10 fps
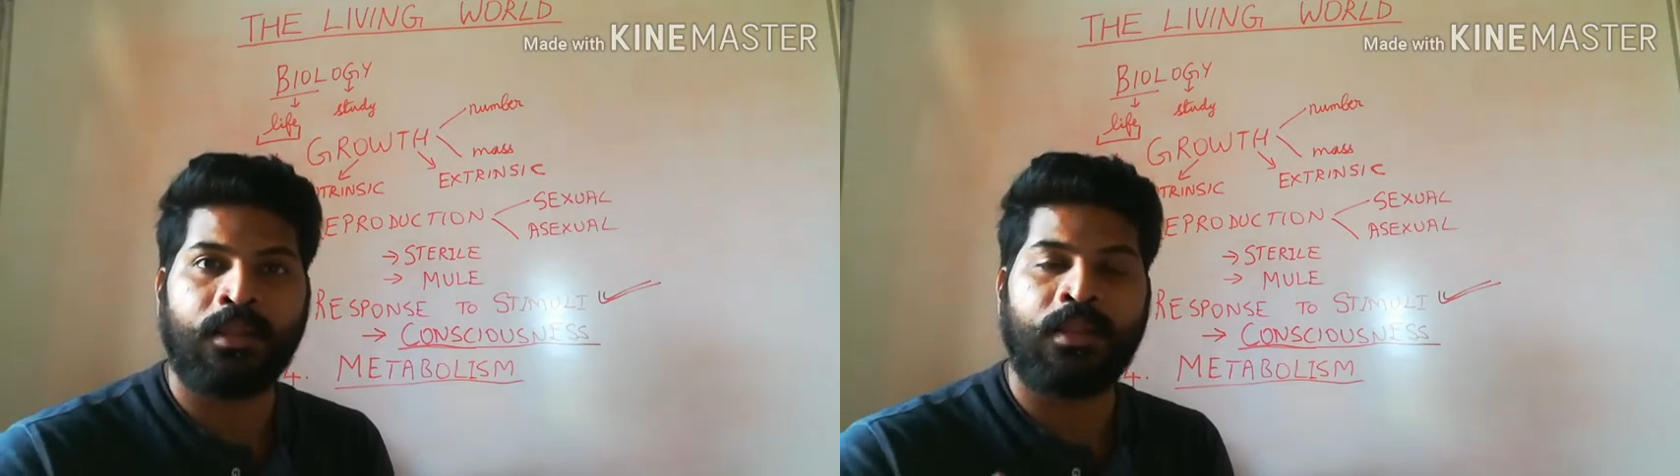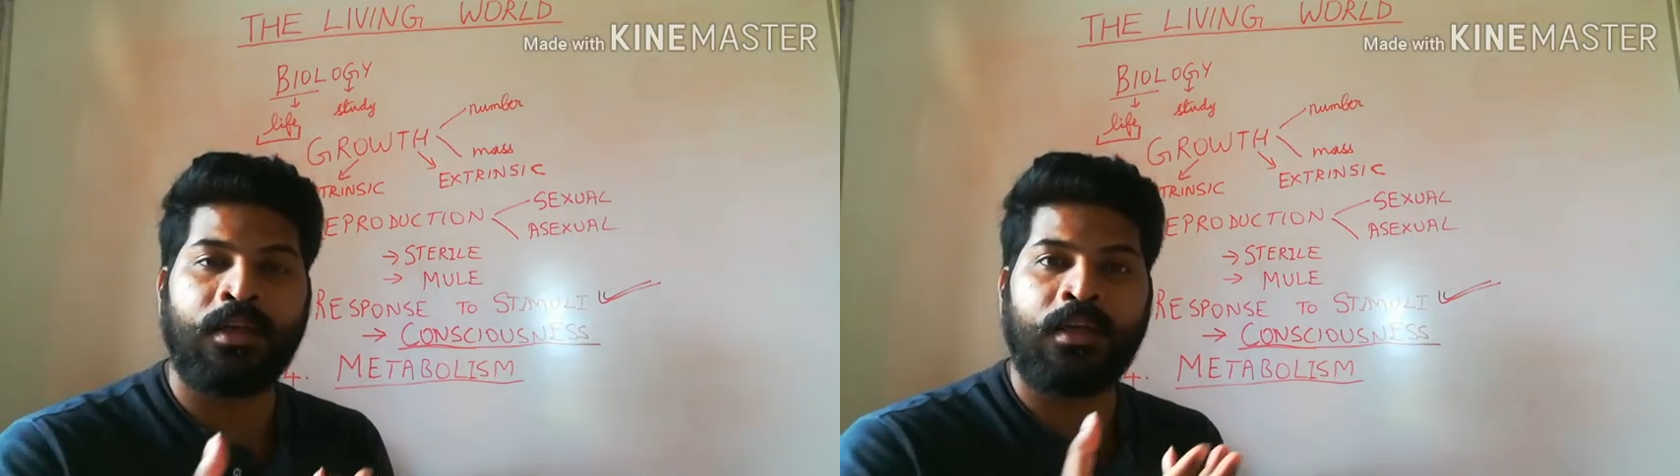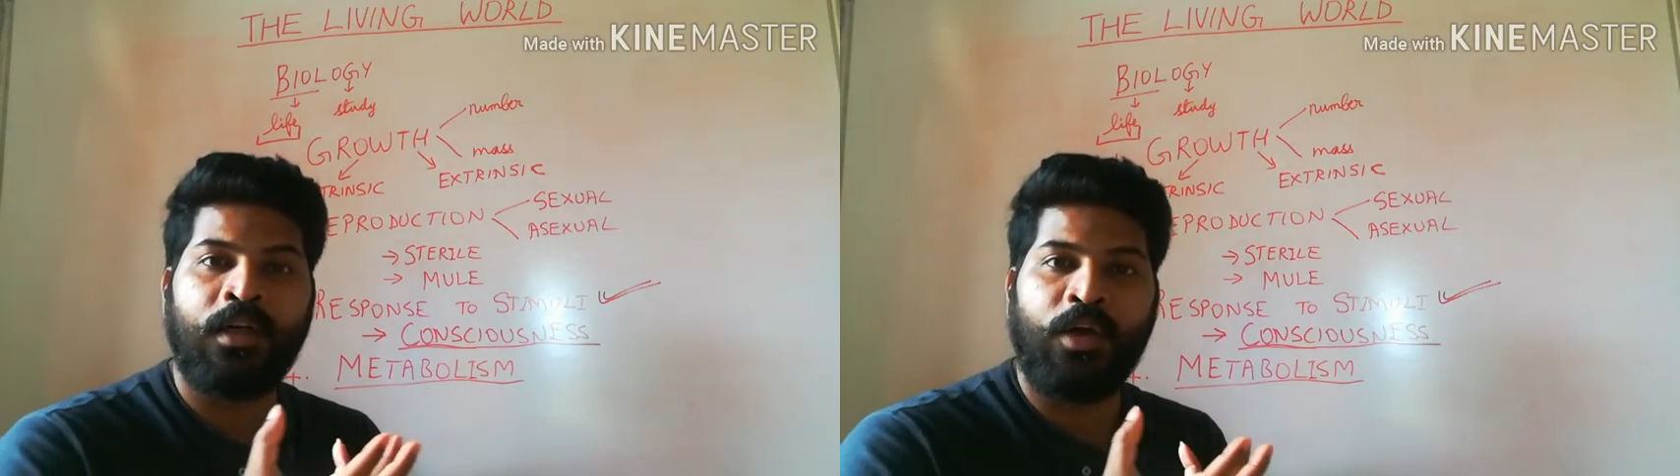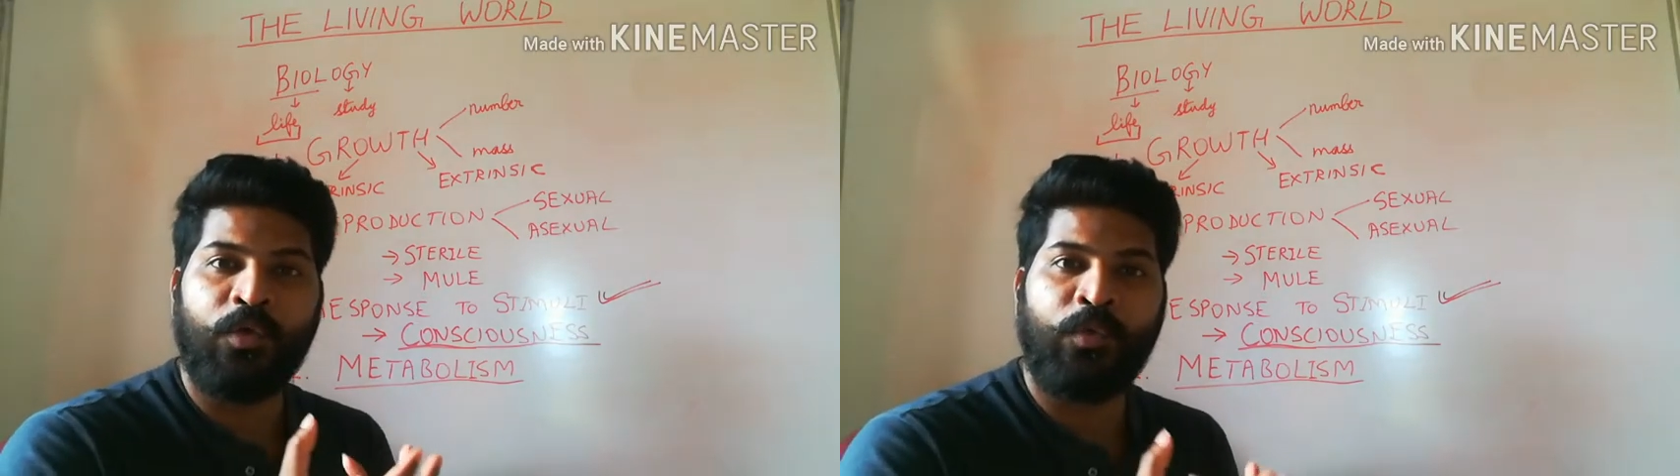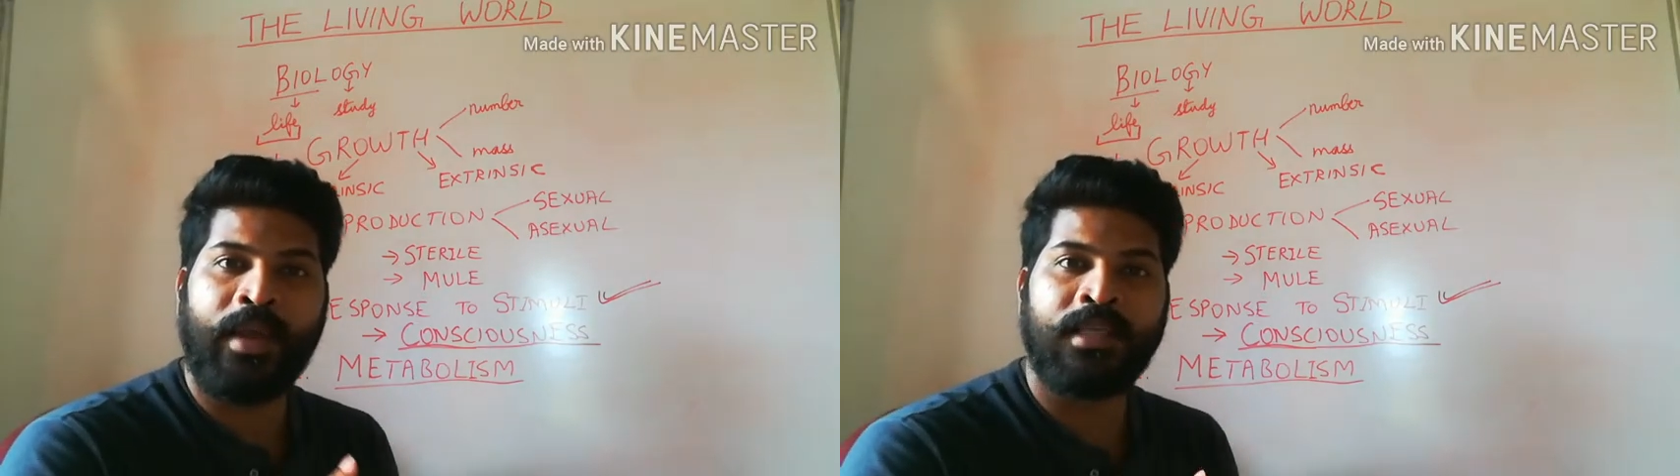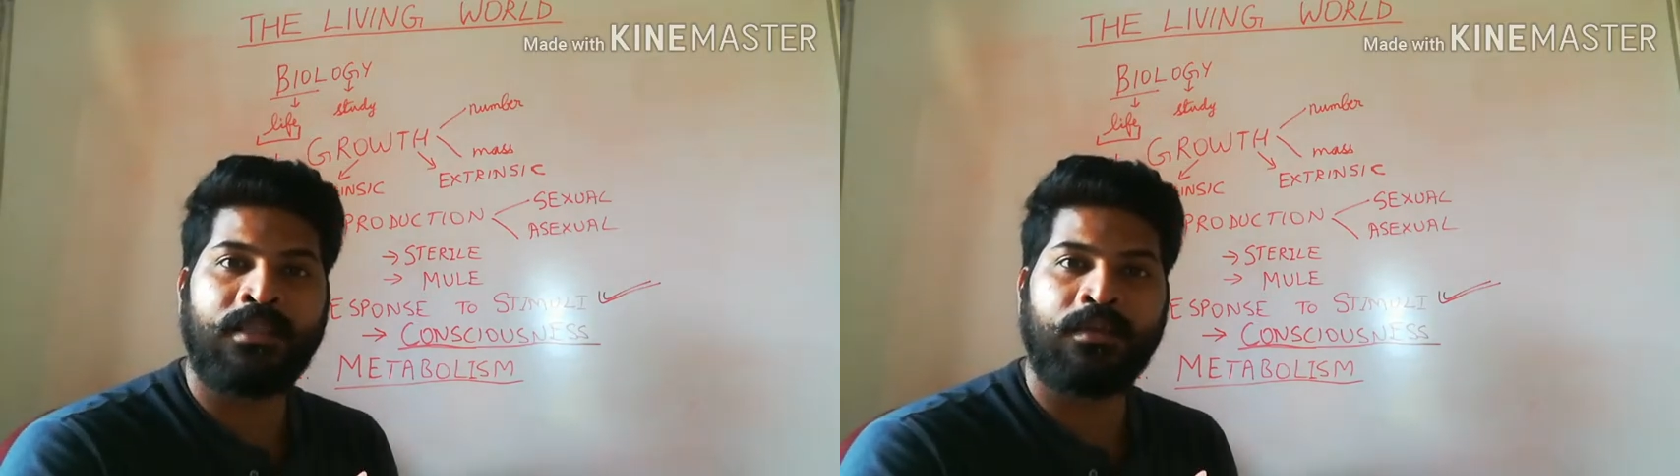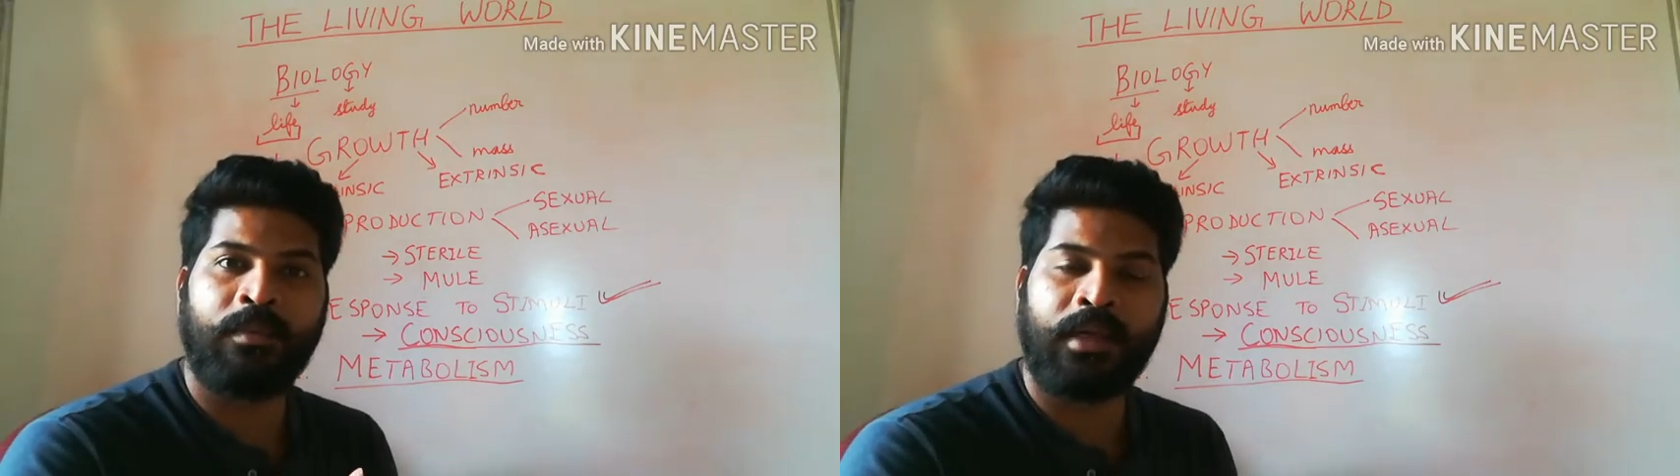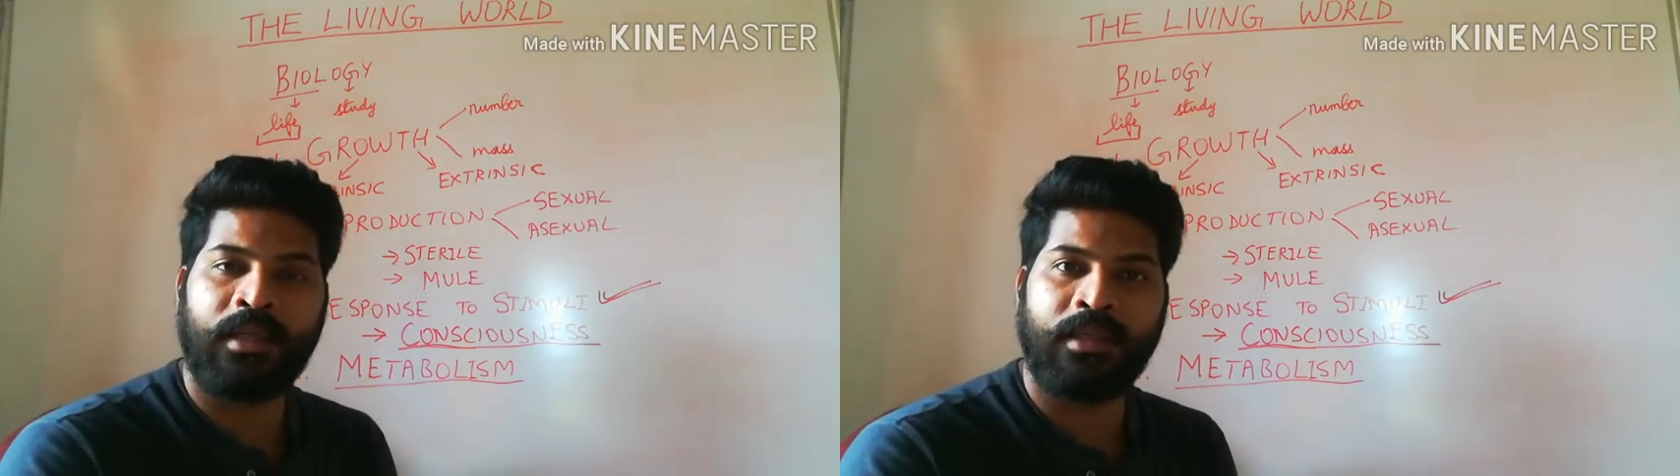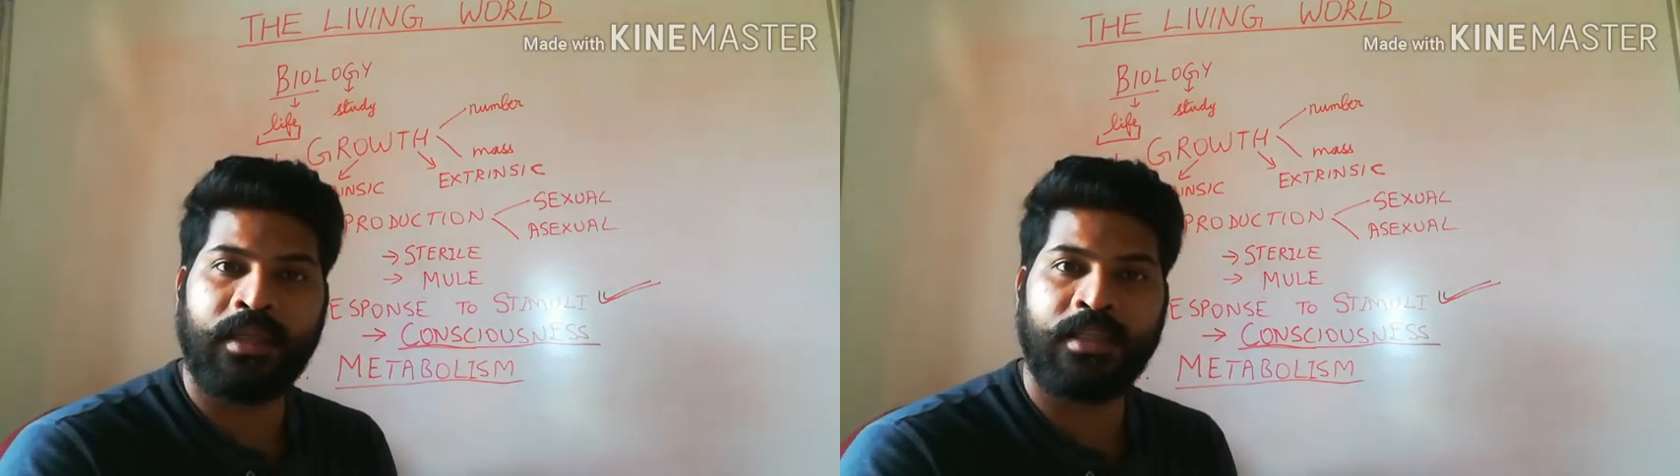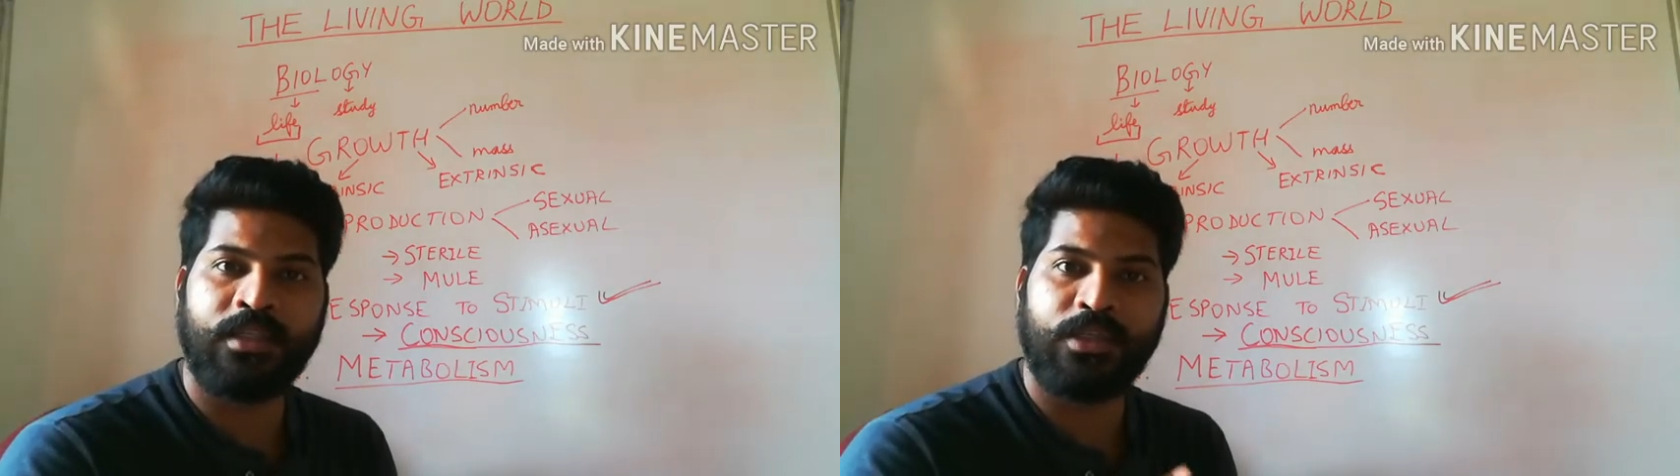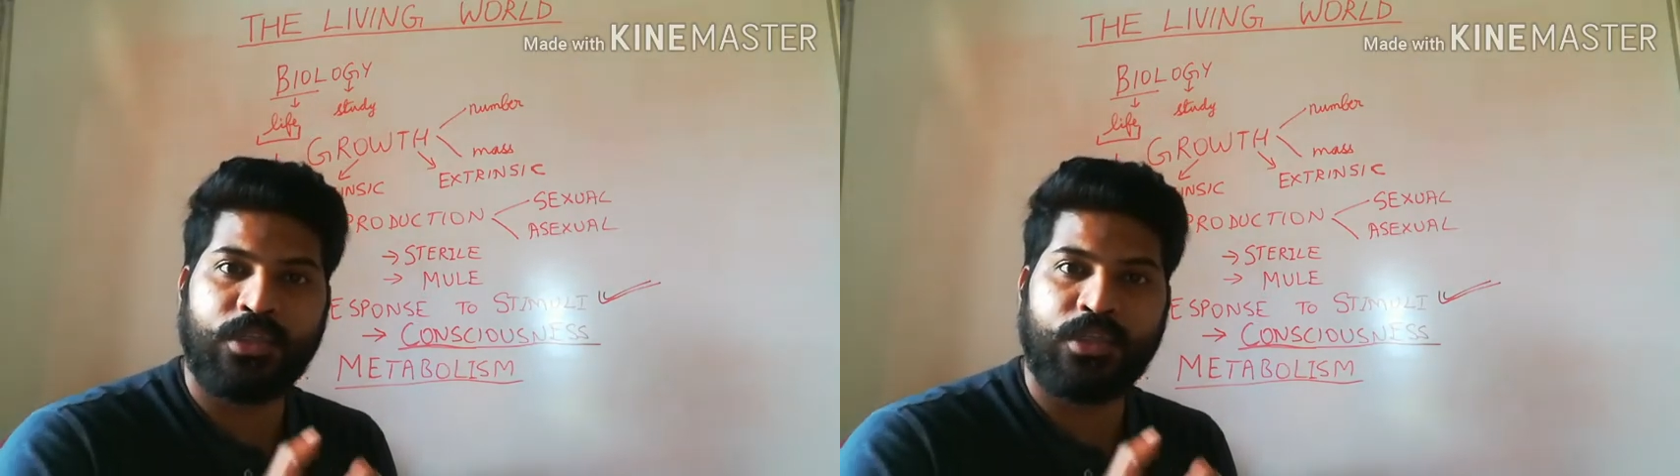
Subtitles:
The waste materials